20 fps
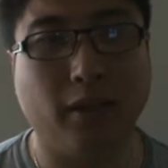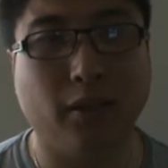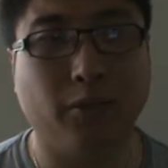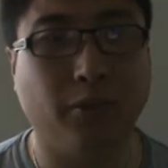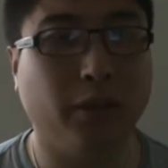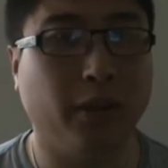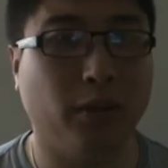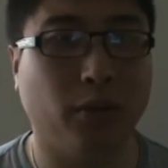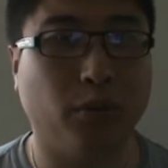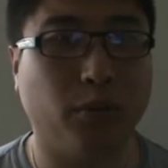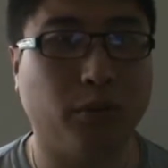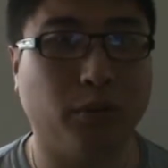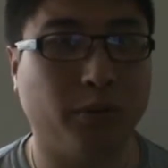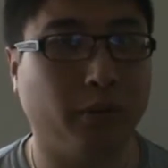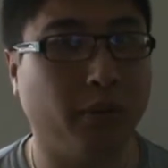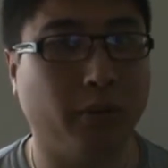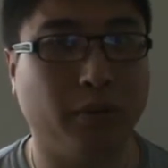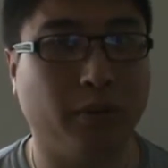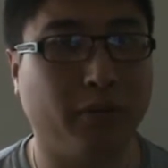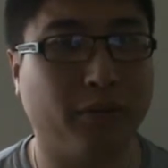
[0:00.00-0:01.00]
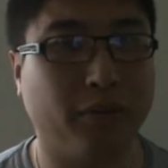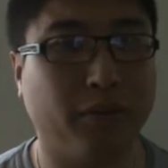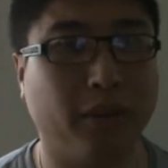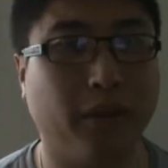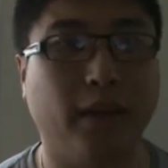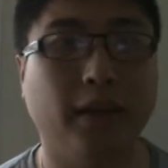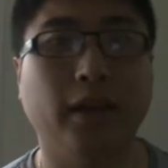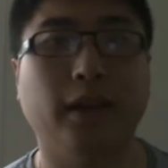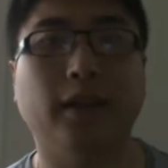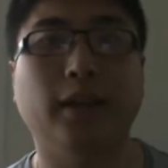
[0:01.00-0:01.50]
Reading goals don't really work for
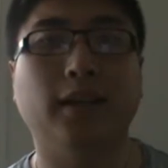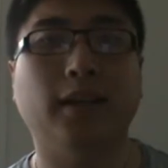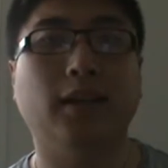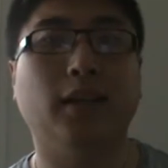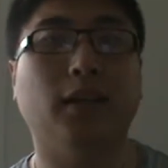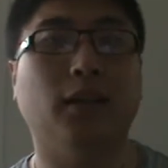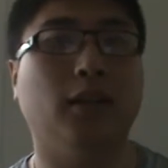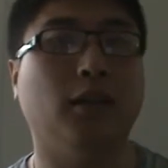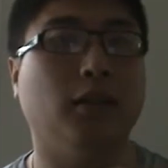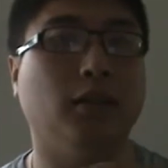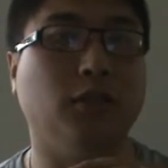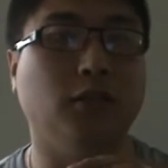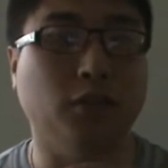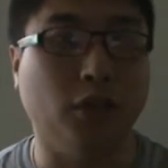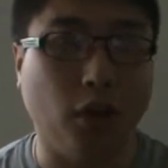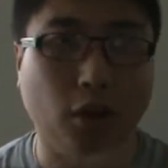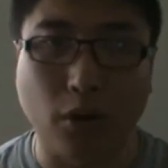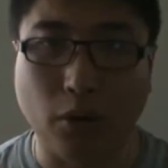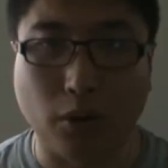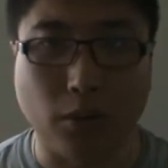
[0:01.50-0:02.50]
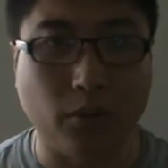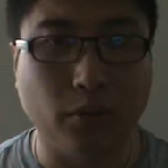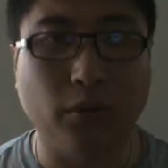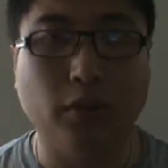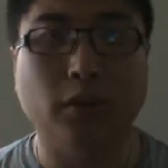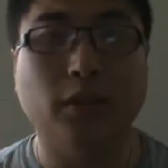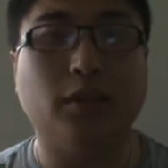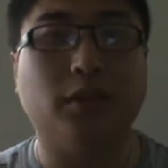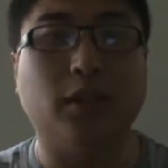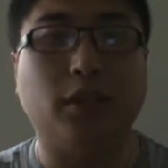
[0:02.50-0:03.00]
me. No,
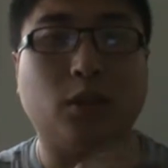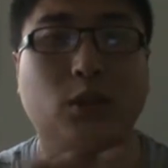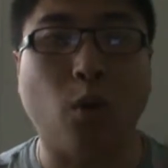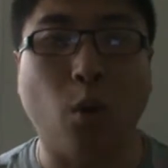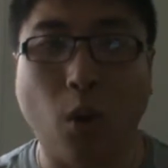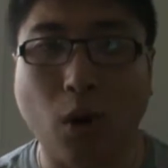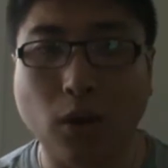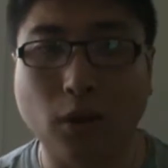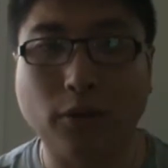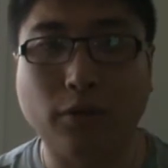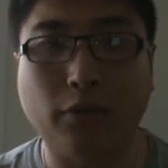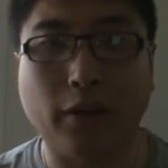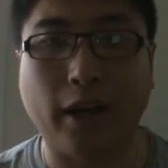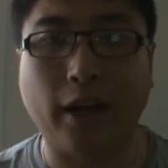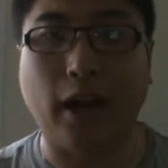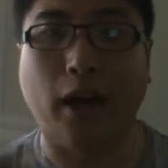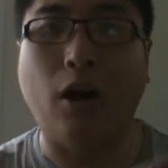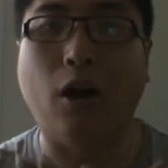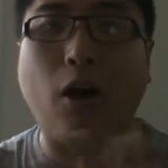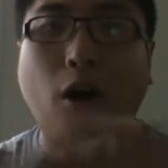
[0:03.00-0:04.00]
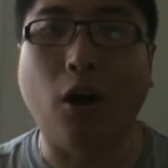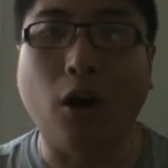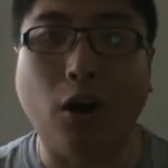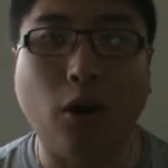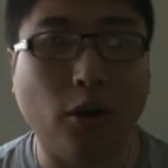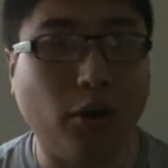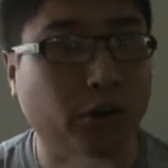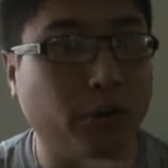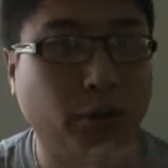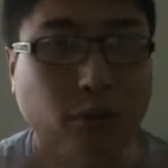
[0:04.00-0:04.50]
disqualify
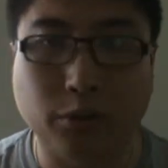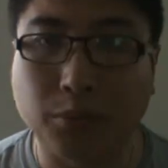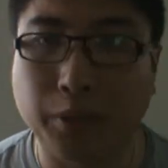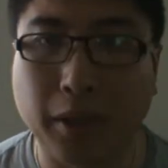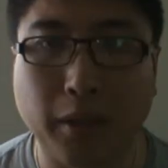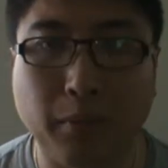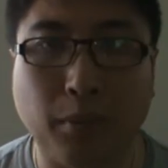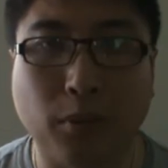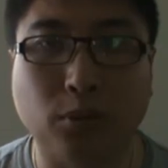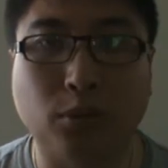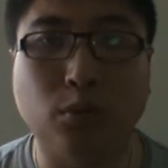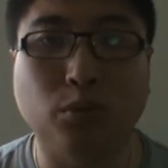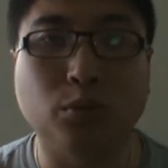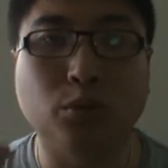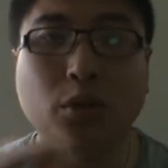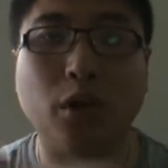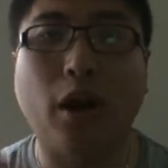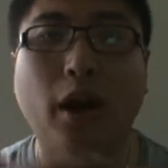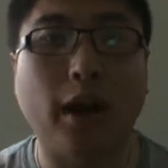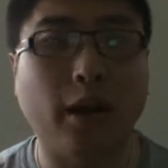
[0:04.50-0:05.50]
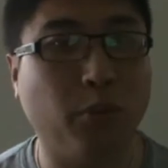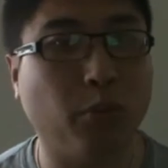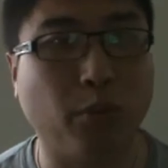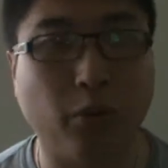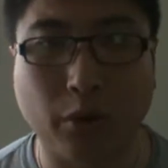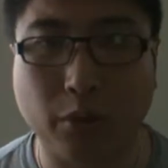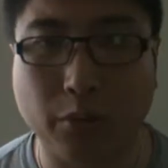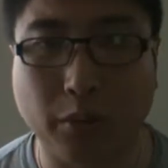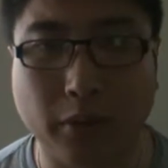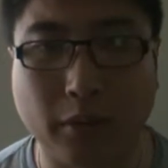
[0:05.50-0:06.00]
all those people. Do not
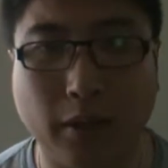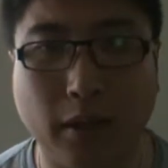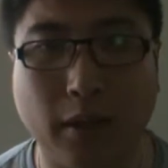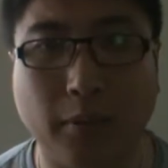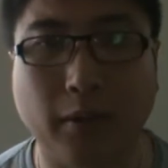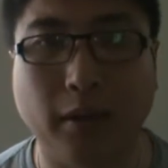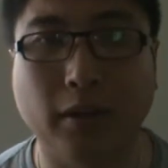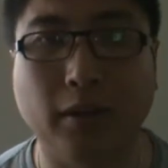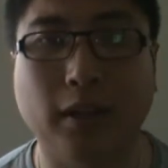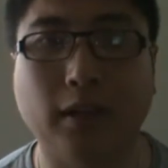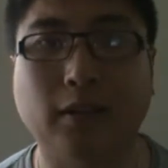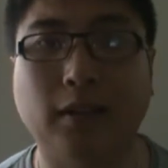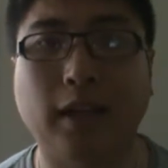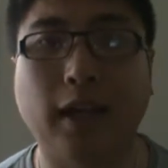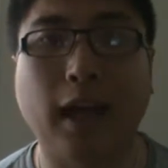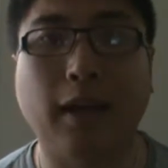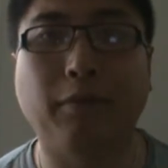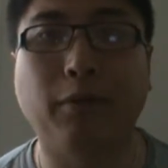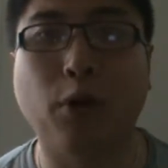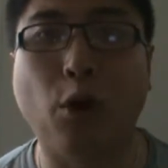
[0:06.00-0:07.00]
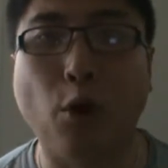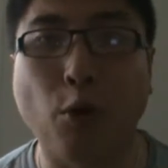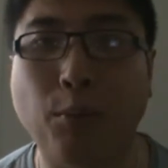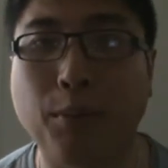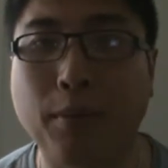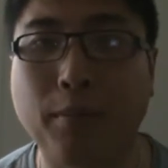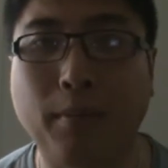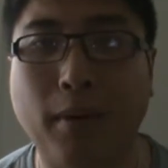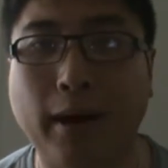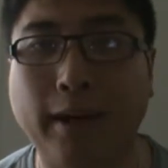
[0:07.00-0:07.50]
work with them unless they have an
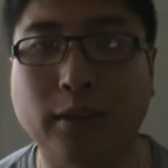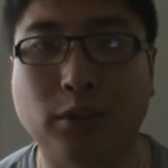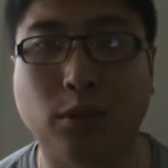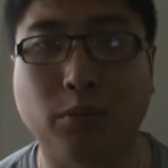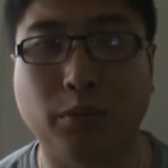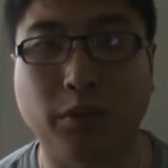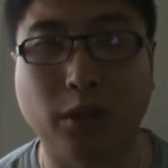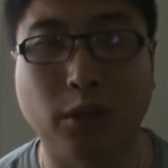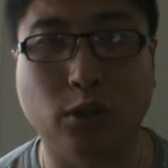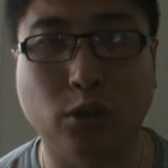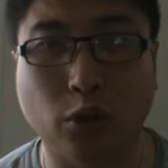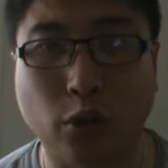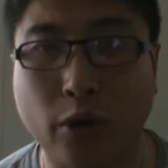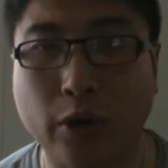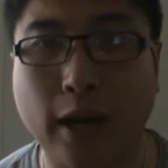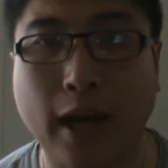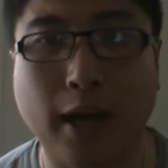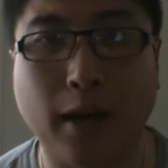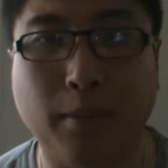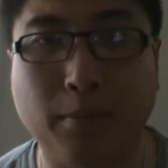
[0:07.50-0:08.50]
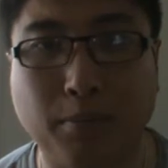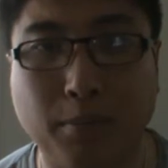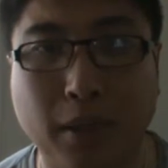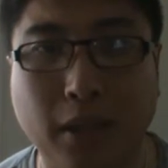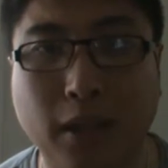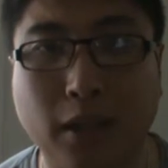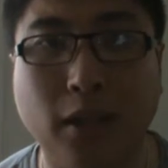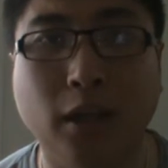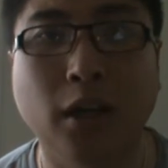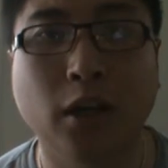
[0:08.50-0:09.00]
open mind to really learn how to
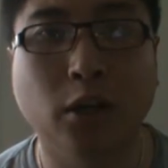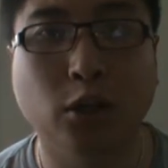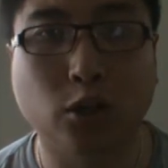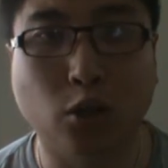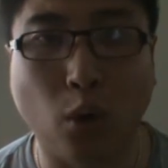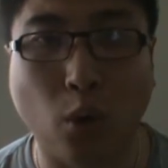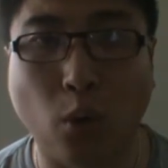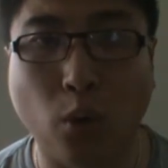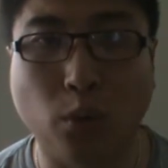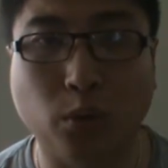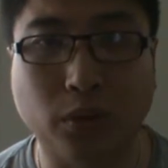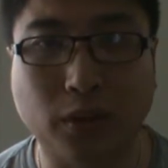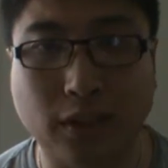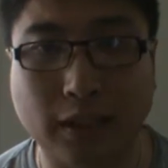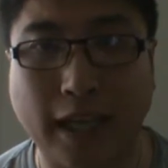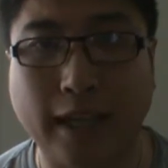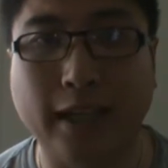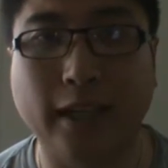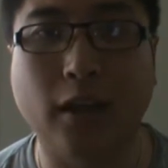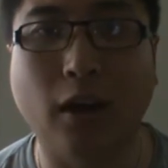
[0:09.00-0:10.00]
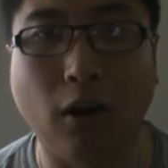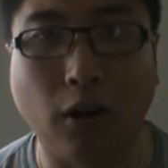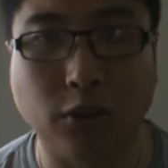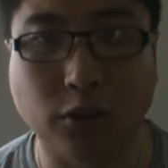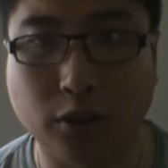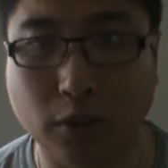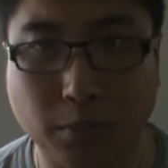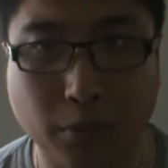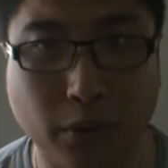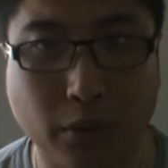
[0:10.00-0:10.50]
be goal-setting
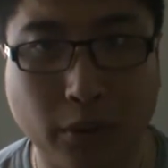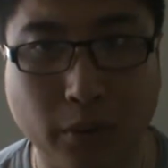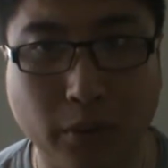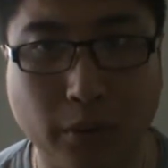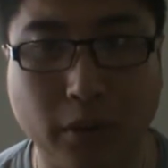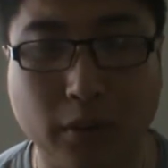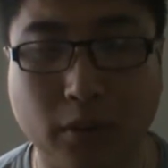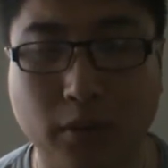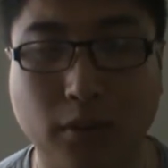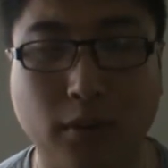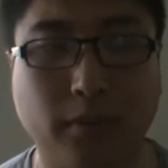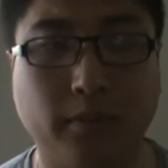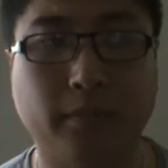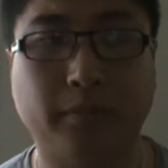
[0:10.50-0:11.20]
entrepreneurs.